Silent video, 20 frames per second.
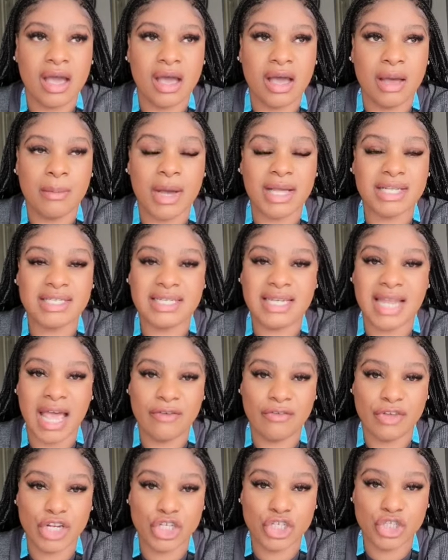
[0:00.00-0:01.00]
Um, I didn't
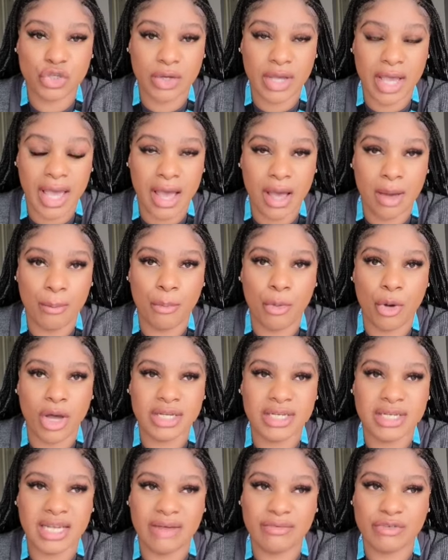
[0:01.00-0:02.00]
have any sugar, but
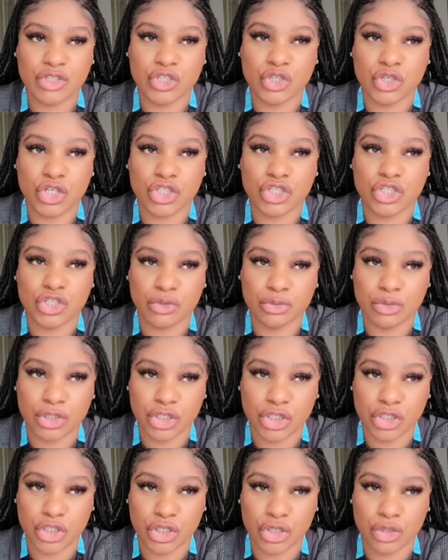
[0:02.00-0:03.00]
I did have a sugar
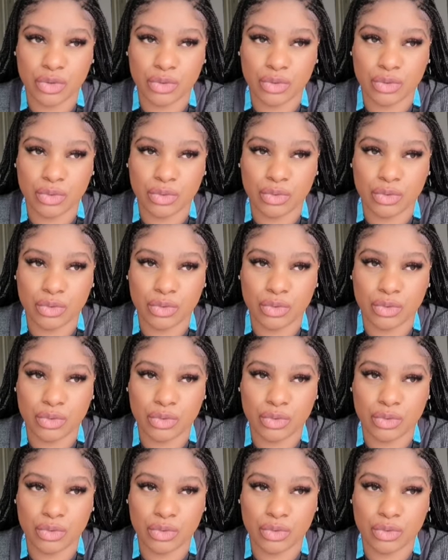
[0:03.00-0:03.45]
substitute.